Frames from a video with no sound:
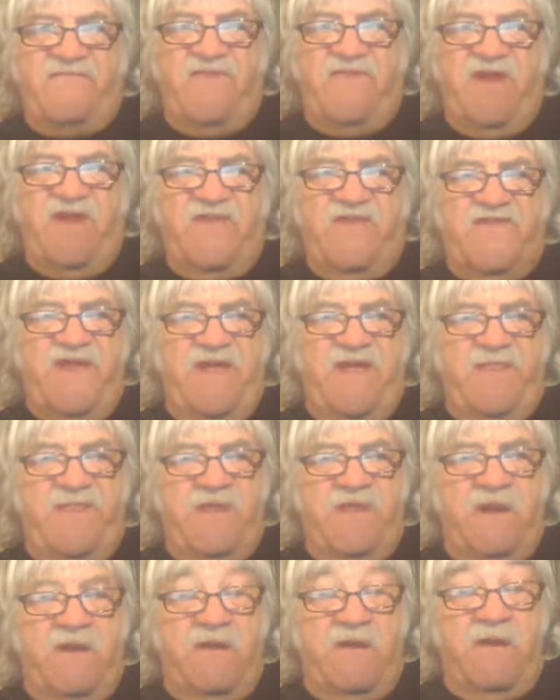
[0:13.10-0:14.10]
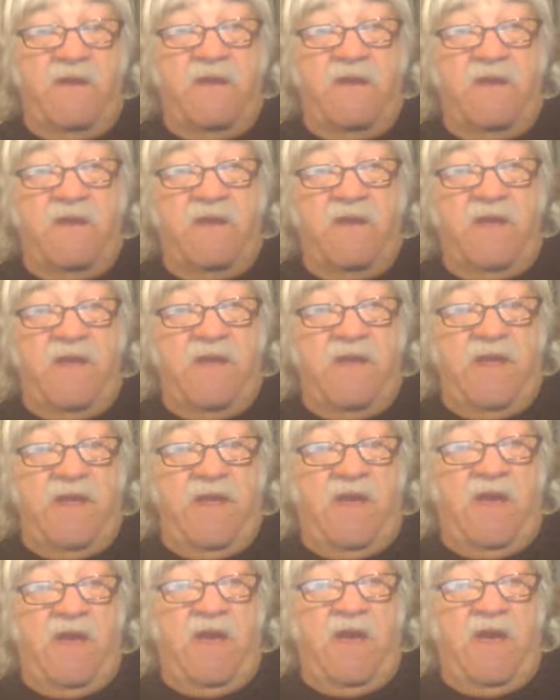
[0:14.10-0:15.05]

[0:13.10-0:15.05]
fellows out there. Uh,